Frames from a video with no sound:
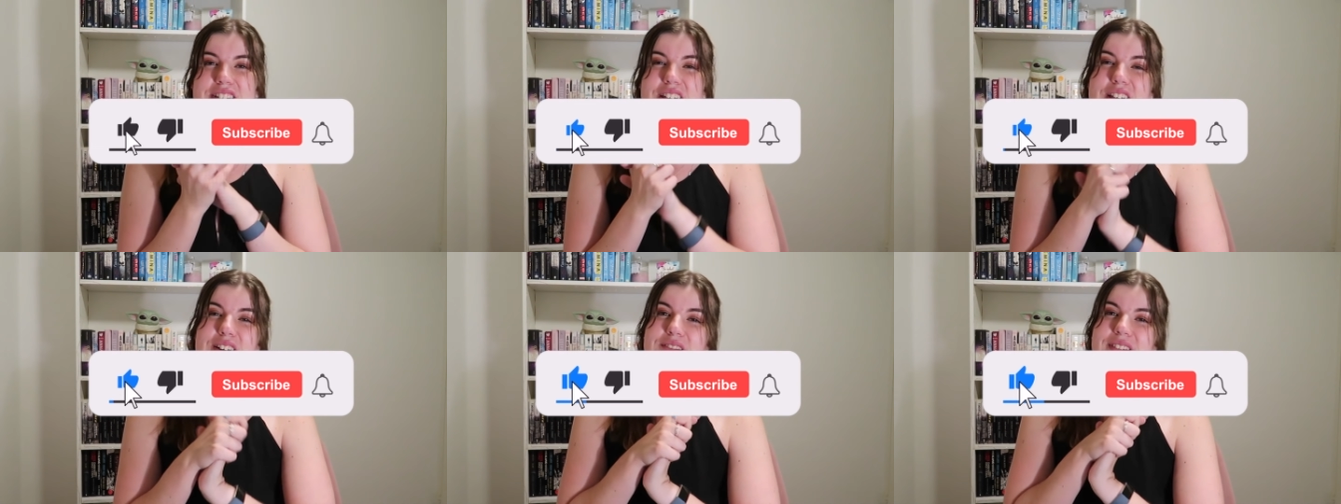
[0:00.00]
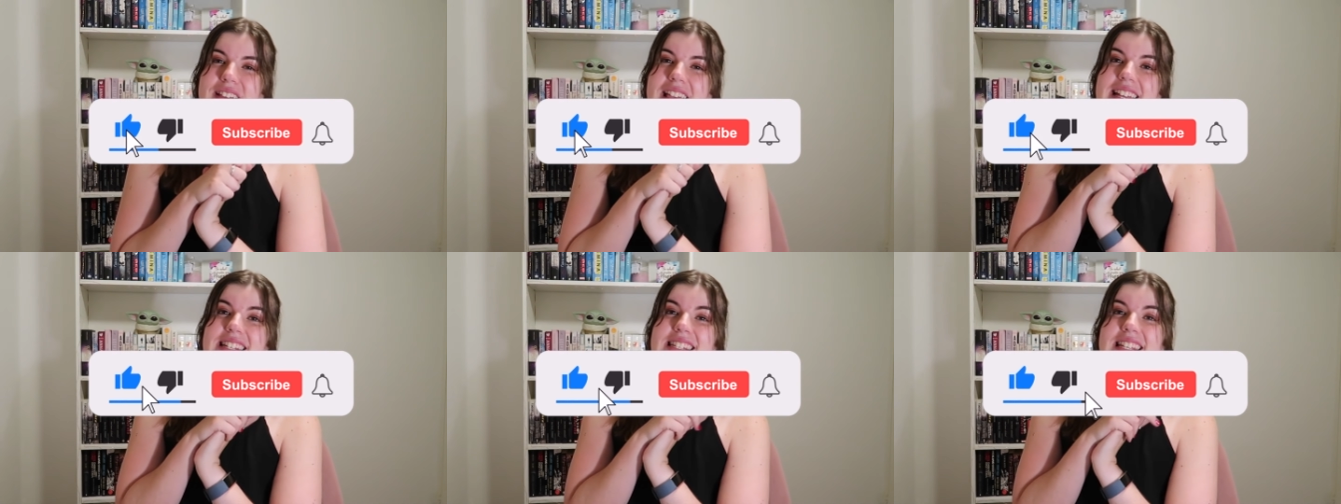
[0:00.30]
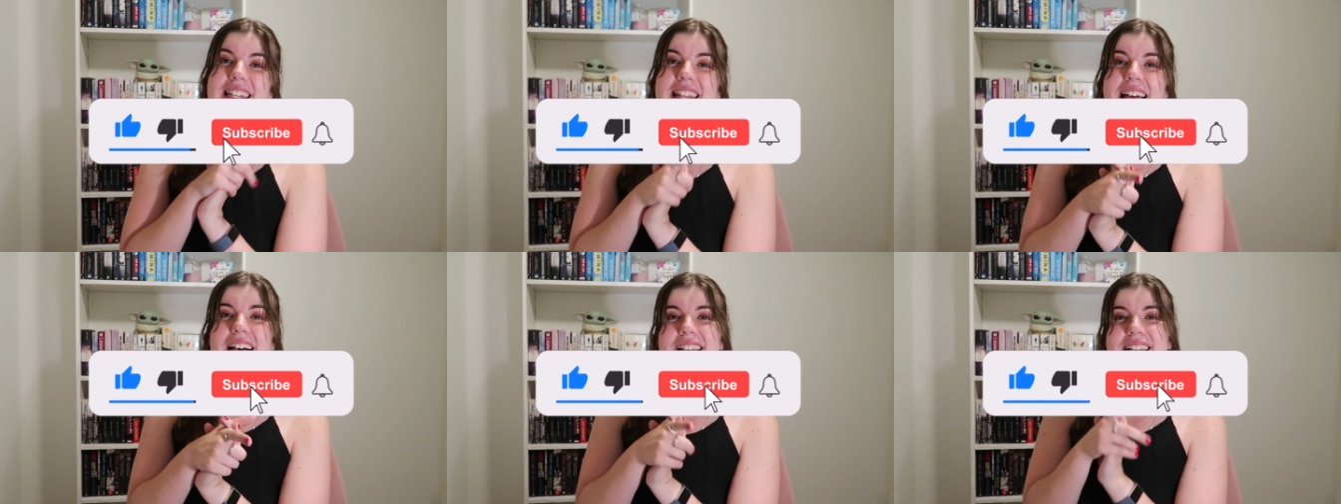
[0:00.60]
Don't forget to
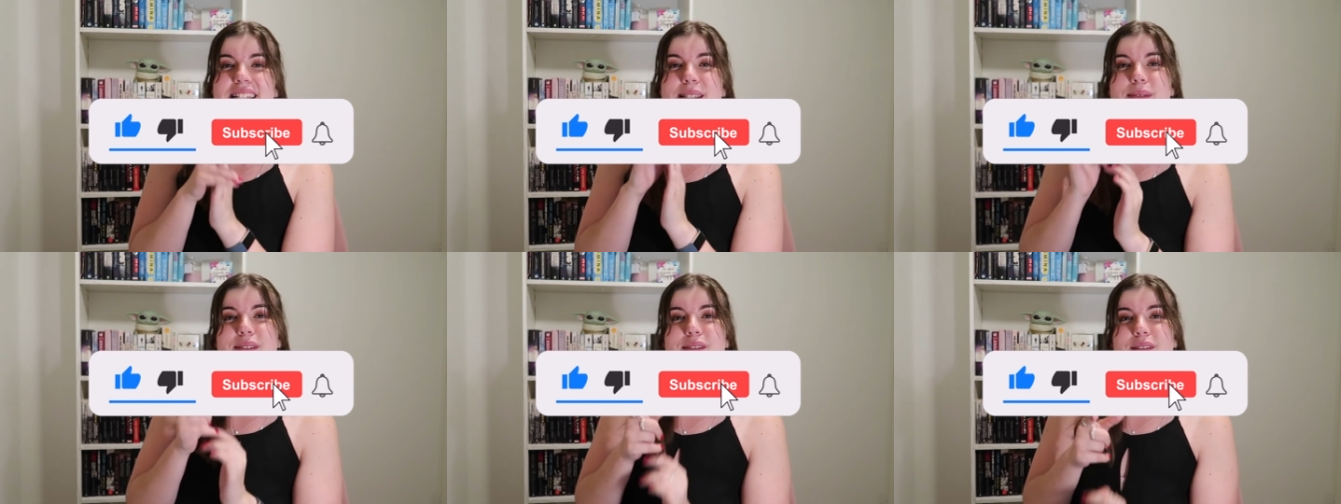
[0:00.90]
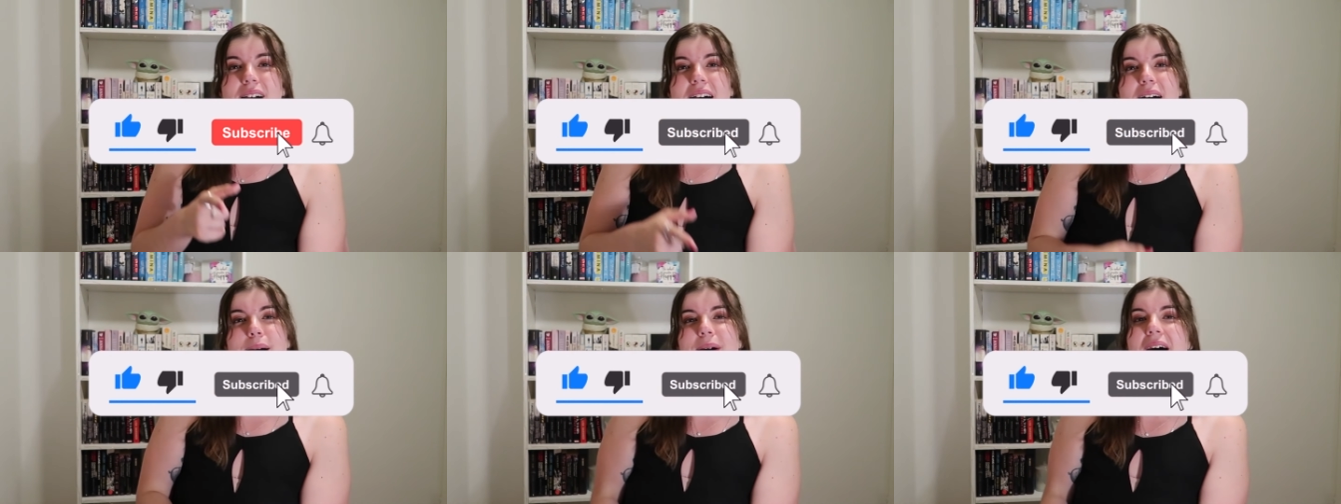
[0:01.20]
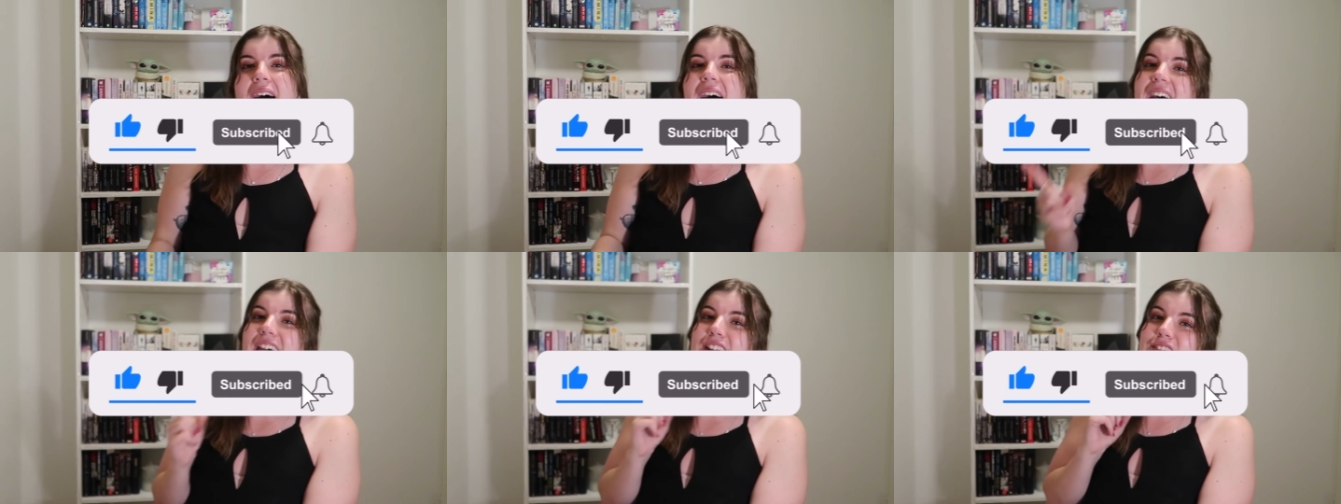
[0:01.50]
like, subscribe,
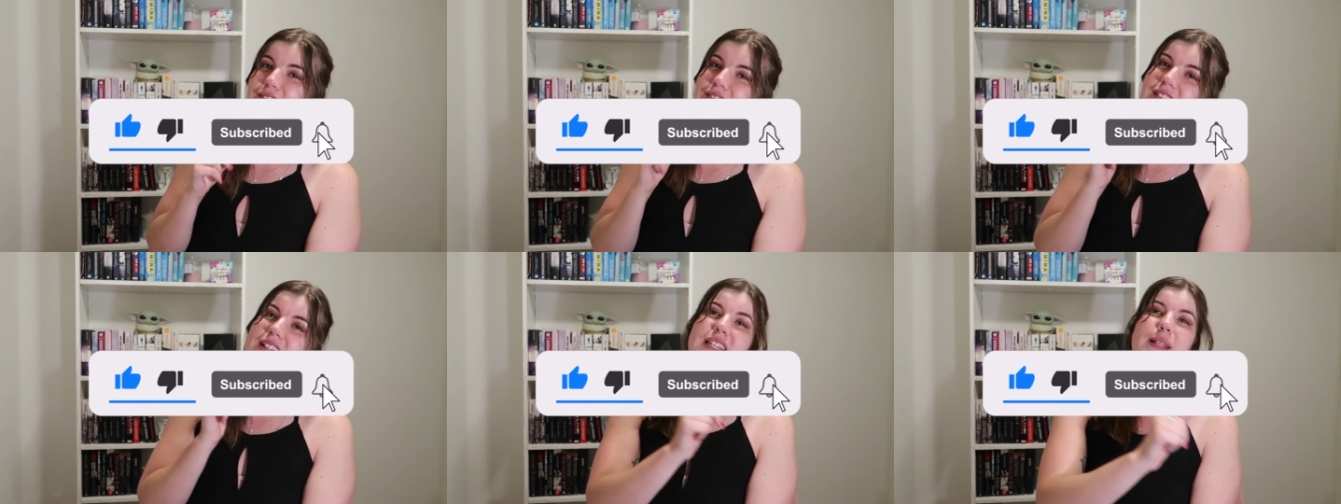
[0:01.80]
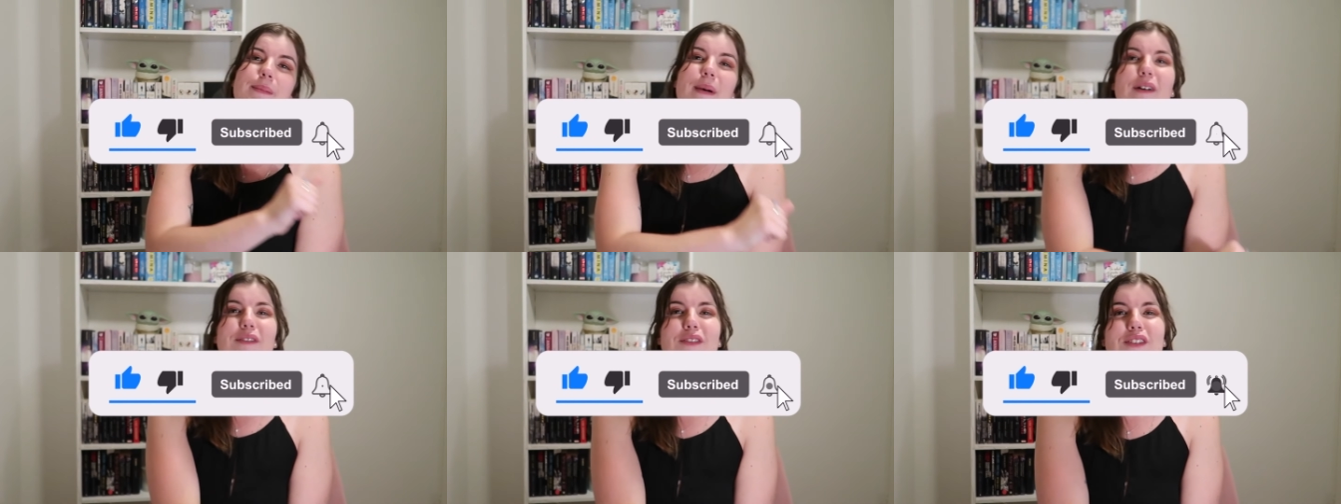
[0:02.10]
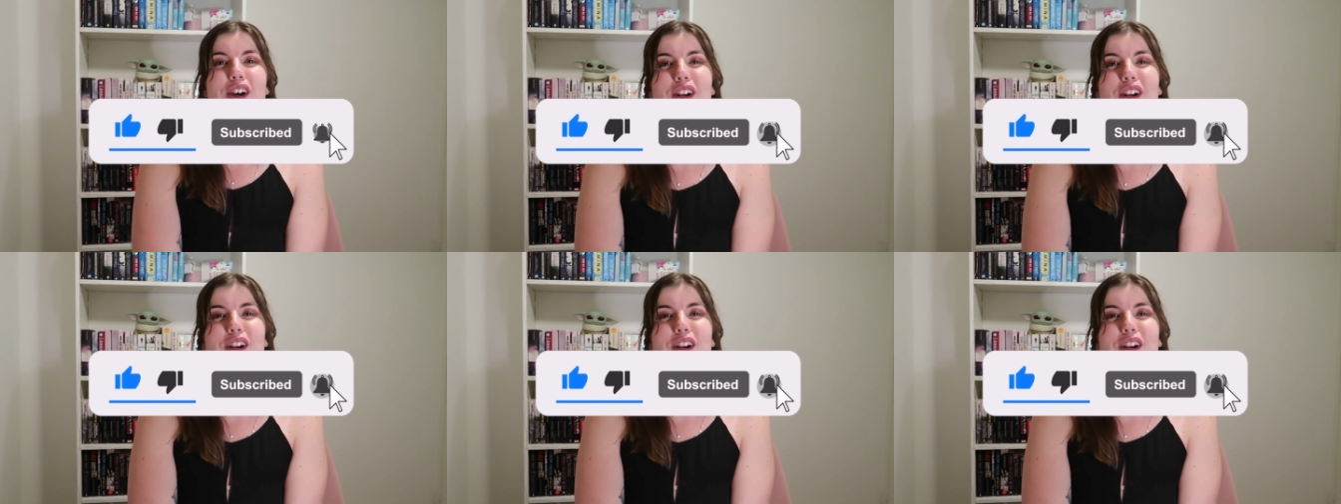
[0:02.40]
and ring the bell for